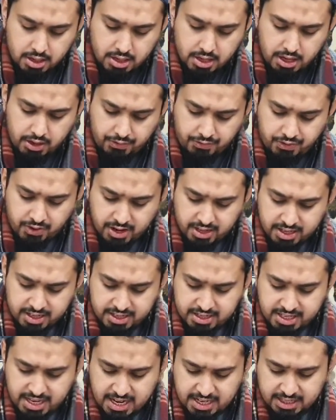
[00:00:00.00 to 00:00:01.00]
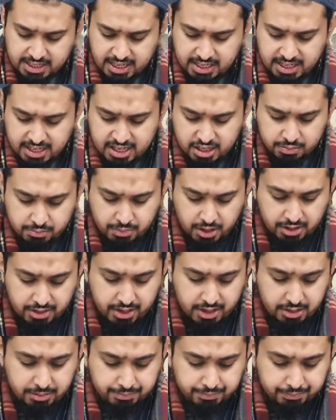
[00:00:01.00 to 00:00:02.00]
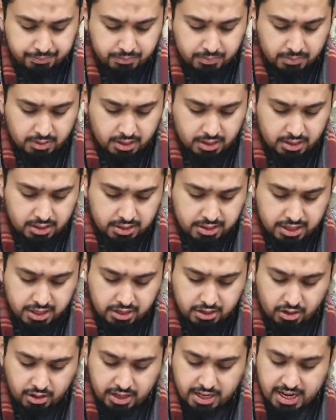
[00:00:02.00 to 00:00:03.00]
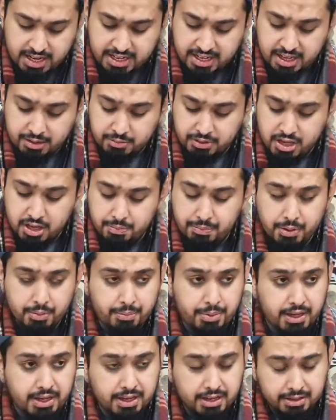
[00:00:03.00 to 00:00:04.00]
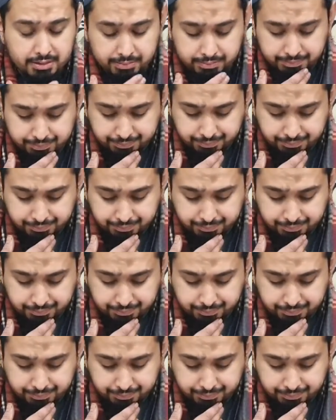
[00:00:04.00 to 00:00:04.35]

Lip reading: He further said that his mother did not let him keep a beard.